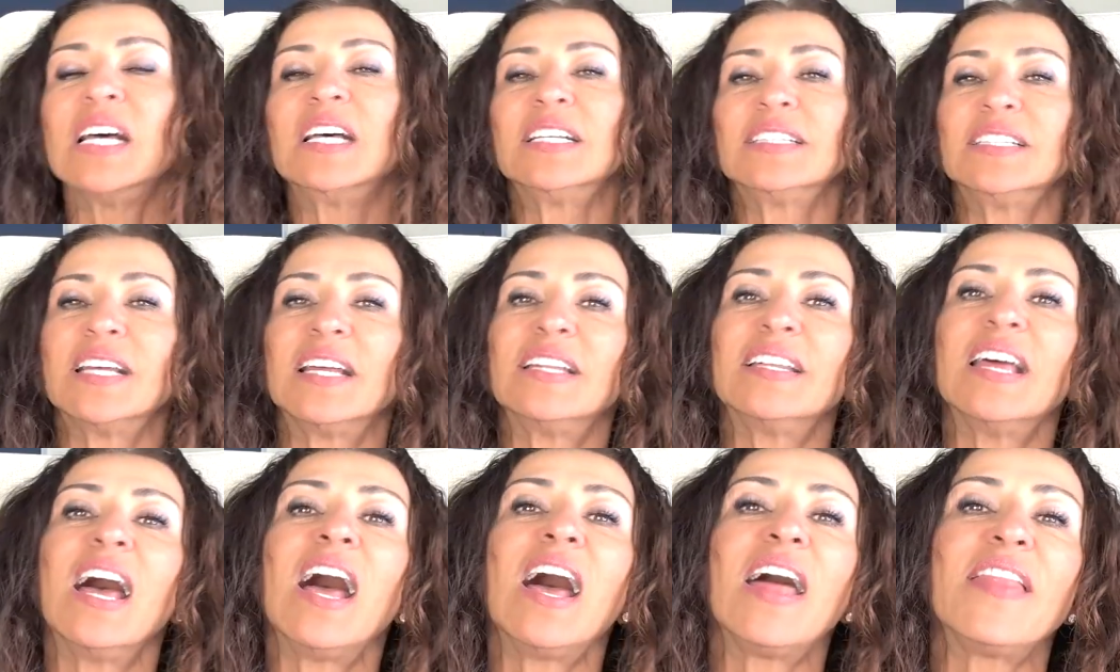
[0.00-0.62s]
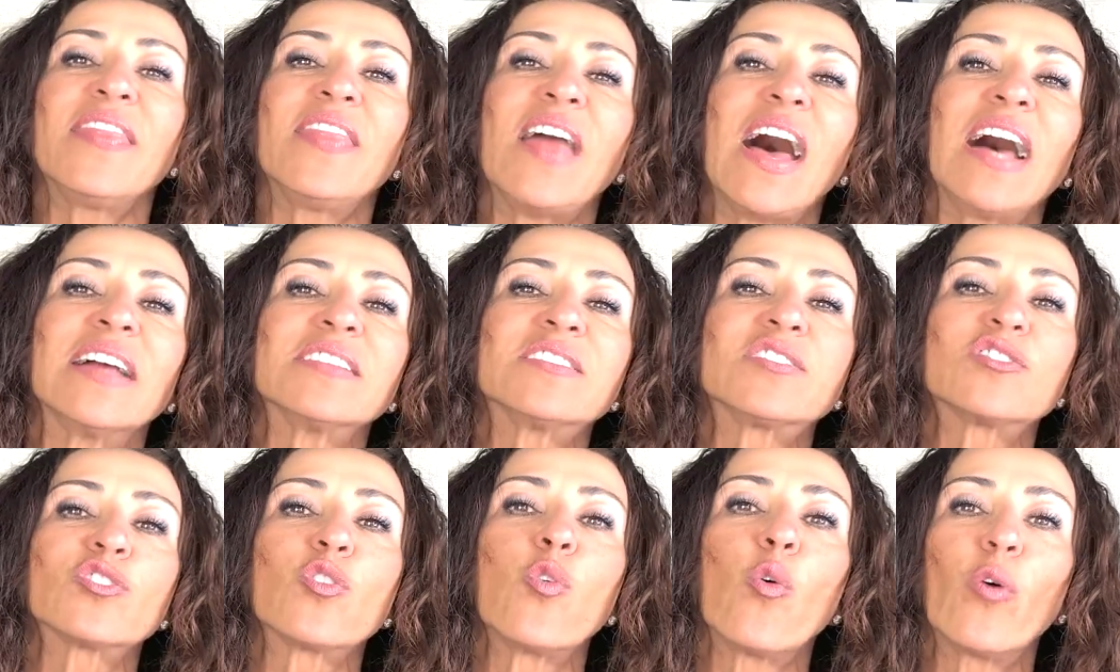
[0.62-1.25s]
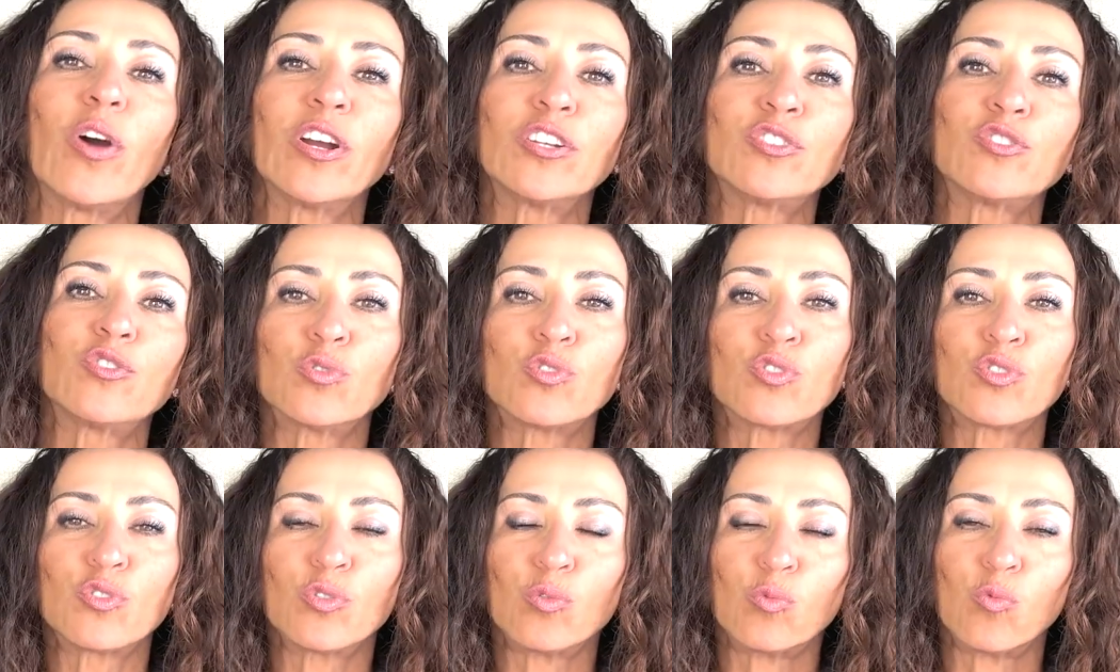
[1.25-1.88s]
then that's going to,
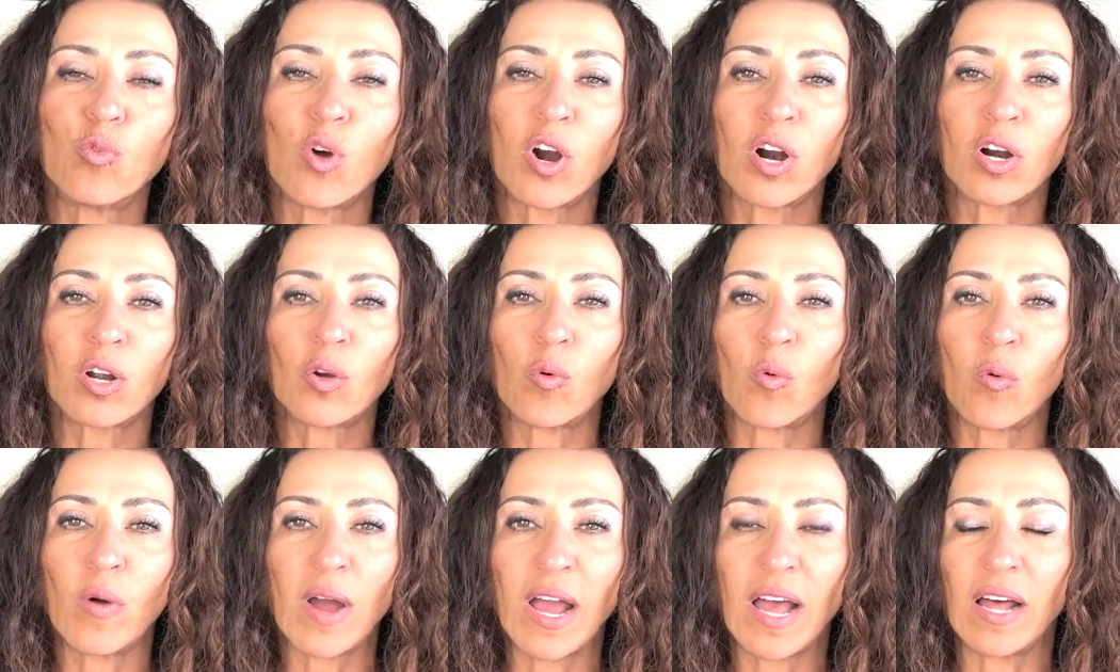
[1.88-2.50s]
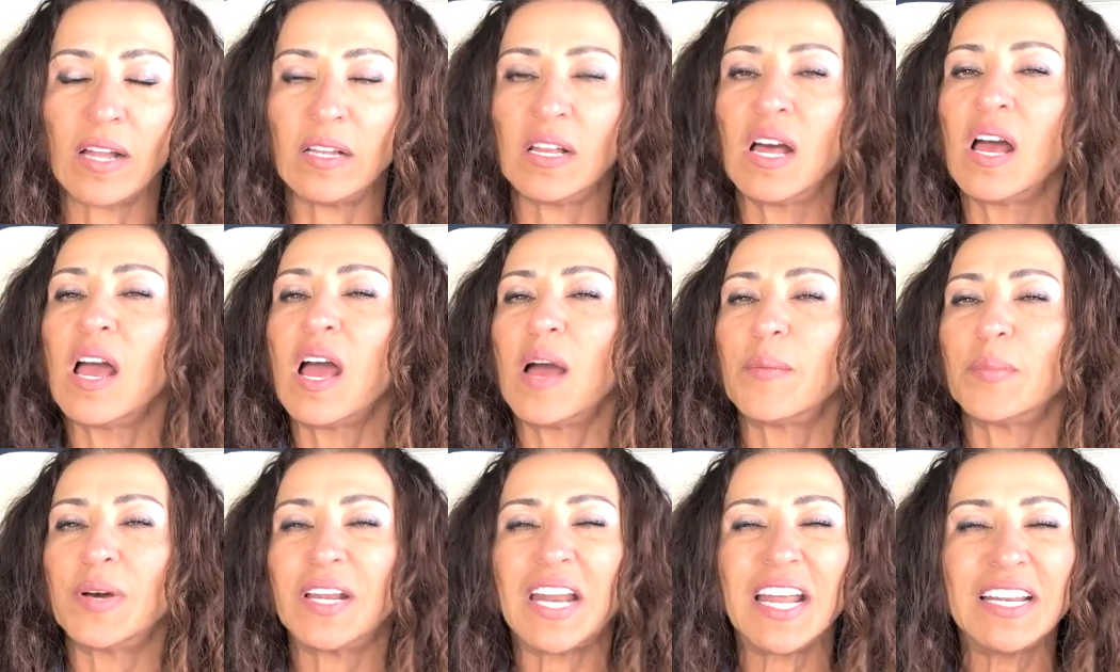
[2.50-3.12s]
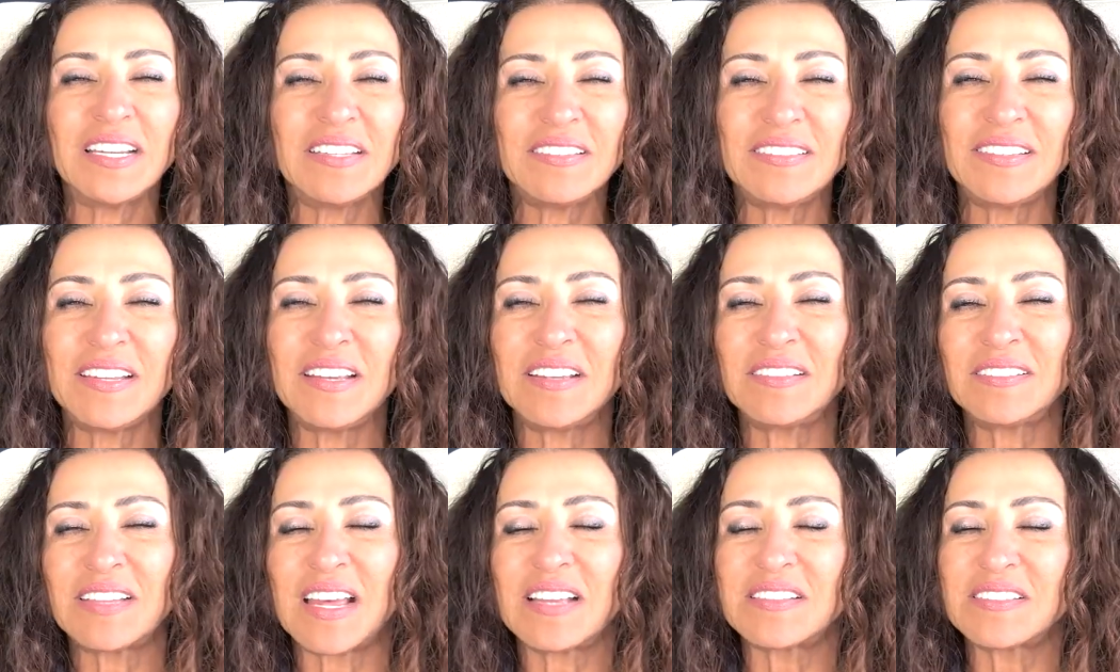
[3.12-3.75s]
to work well. But
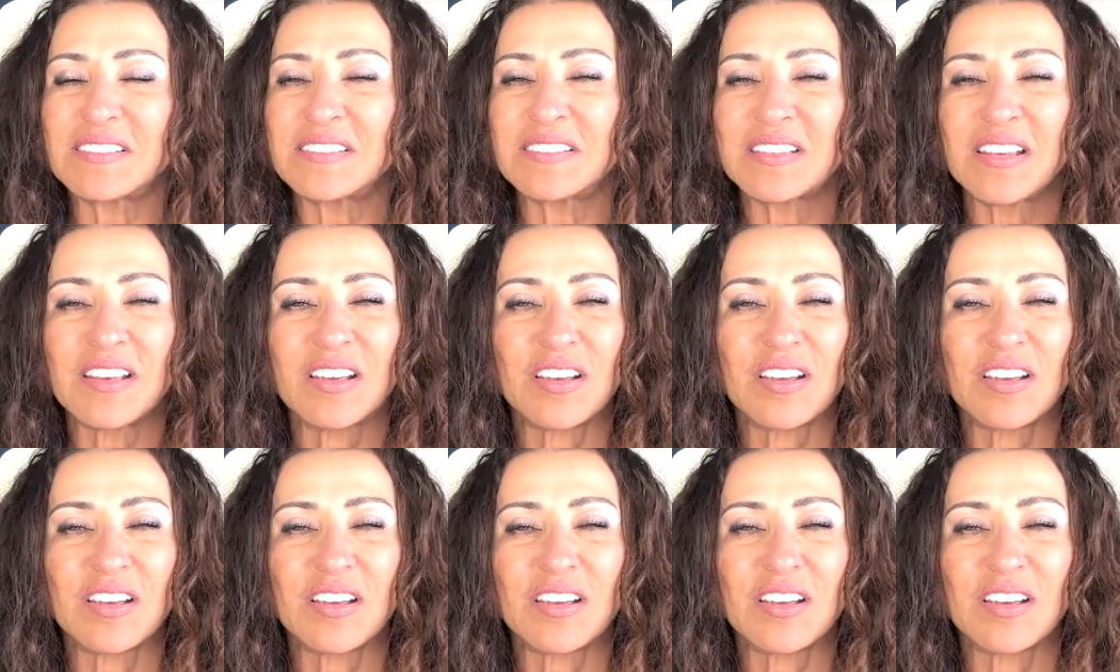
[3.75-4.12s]
anything that's